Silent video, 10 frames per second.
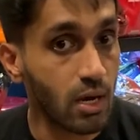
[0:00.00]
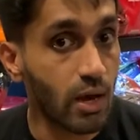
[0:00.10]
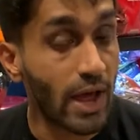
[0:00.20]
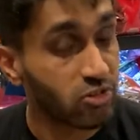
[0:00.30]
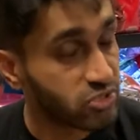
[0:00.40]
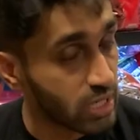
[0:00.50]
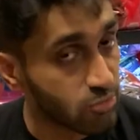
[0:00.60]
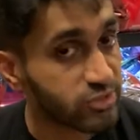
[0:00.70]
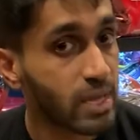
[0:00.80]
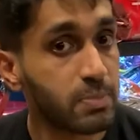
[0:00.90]
androgenic
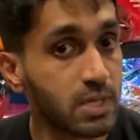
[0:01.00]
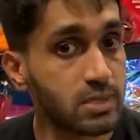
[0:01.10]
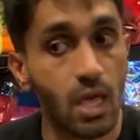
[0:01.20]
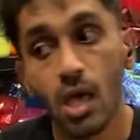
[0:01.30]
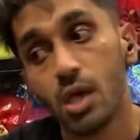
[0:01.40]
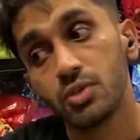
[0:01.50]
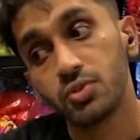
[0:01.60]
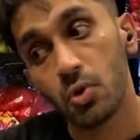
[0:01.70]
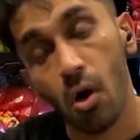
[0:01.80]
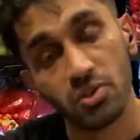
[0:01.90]
receptors.
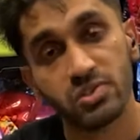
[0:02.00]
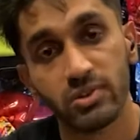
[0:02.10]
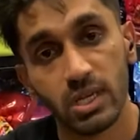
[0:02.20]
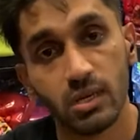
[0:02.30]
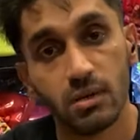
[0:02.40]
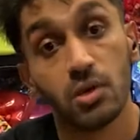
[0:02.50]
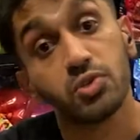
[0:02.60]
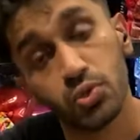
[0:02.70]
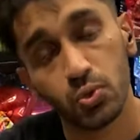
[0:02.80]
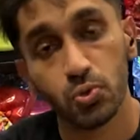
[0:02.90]
So Osterine
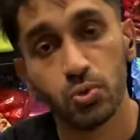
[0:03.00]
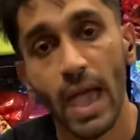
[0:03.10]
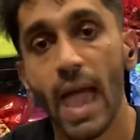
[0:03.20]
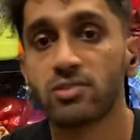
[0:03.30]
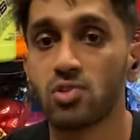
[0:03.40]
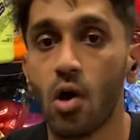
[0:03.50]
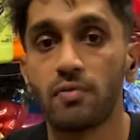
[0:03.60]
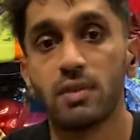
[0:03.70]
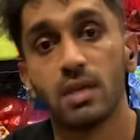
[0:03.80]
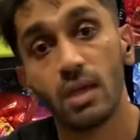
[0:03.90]
2 acts on
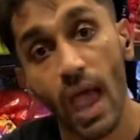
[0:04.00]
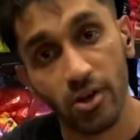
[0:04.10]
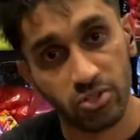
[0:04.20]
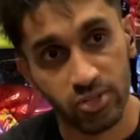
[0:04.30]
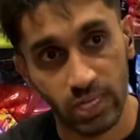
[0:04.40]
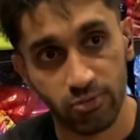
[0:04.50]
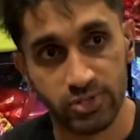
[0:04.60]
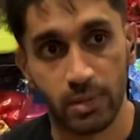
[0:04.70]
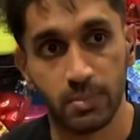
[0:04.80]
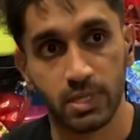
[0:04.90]
the androgenic
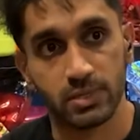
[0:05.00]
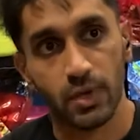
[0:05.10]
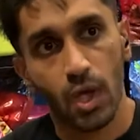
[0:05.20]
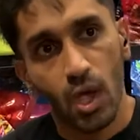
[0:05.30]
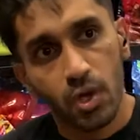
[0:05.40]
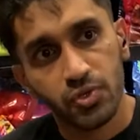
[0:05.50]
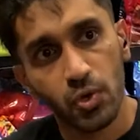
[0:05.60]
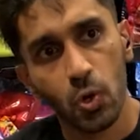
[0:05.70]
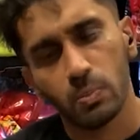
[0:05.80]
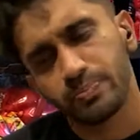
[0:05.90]
receptors.
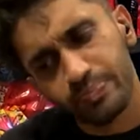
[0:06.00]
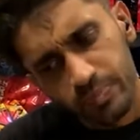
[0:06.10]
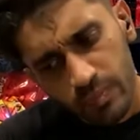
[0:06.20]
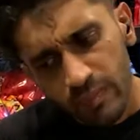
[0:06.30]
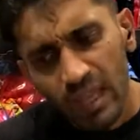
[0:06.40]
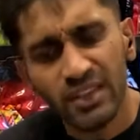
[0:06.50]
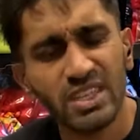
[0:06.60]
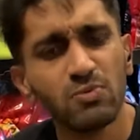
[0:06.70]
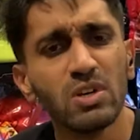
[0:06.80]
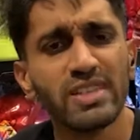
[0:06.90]
So
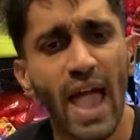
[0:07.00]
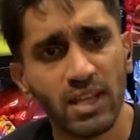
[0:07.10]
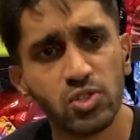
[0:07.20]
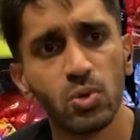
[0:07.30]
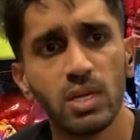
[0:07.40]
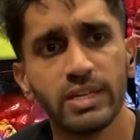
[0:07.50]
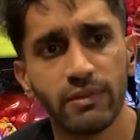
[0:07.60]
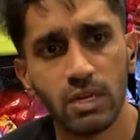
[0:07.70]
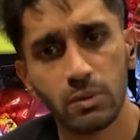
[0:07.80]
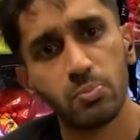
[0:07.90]
this was actually
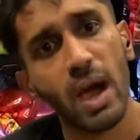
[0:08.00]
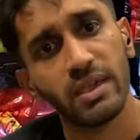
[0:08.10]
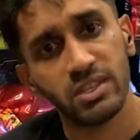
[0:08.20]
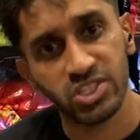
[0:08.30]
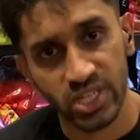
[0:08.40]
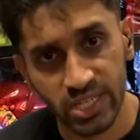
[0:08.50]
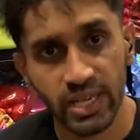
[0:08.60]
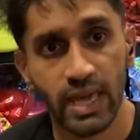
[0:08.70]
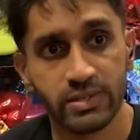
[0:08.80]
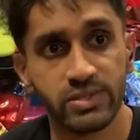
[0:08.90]
developed by the
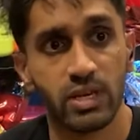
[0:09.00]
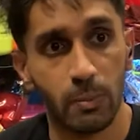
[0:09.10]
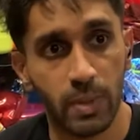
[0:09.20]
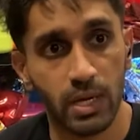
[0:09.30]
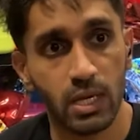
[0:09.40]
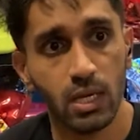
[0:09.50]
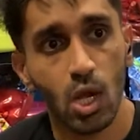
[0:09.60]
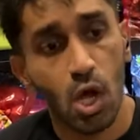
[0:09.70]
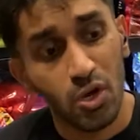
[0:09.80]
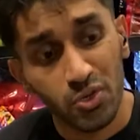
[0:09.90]
GTX company
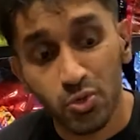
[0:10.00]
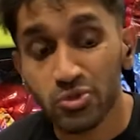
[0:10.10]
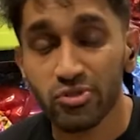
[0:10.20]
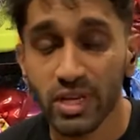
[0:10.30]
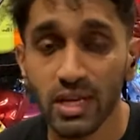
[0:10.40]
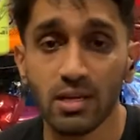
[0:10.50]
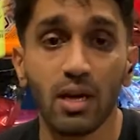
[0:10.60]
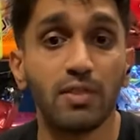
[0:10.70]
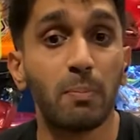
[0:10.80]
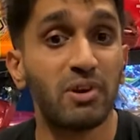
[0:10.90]
to
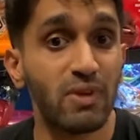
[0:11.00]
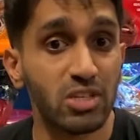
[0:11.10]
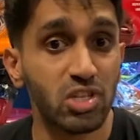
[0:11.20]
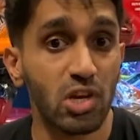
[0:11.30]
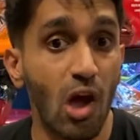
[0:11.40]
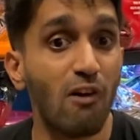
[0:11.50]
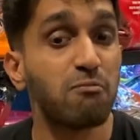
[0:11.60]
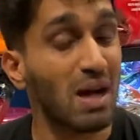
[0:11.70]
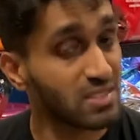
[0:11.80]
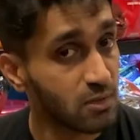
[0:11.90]
treat the prevention of
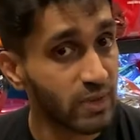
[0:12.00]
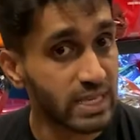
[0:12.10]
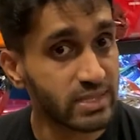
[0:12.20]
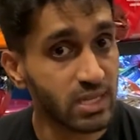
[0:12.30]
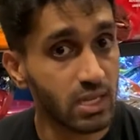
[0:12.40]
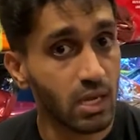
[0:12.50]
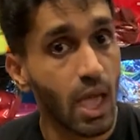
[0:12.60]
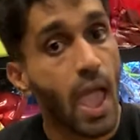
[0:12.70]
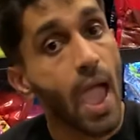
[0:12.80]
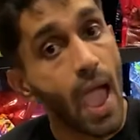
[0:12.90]
muscle wasting
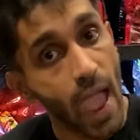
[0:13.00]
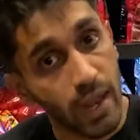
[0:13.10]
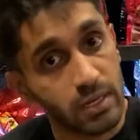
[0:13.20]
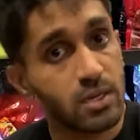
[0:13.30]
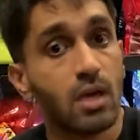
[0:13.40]
and